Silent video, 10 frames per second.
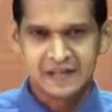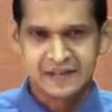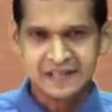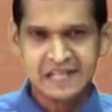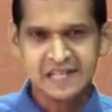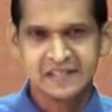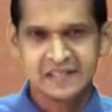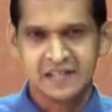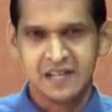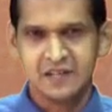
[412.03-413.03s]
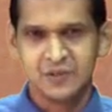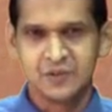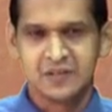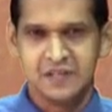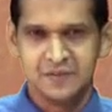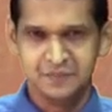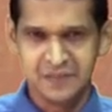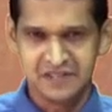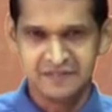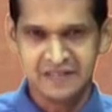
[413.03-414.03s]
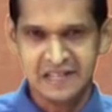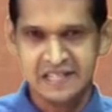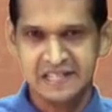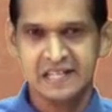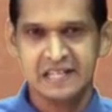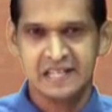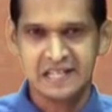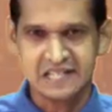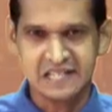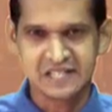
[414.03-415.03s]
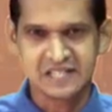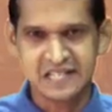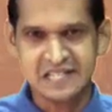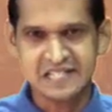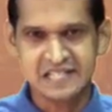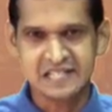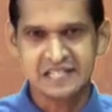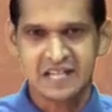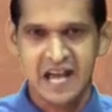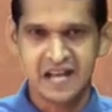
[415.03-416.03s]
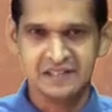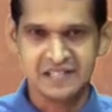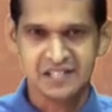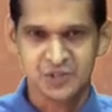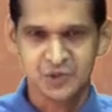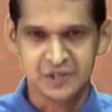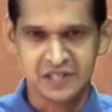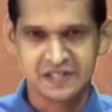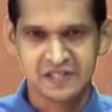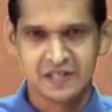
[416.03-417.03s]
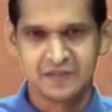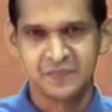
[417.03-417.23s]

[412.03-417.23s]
Read the dialogue between the English teacher and the students.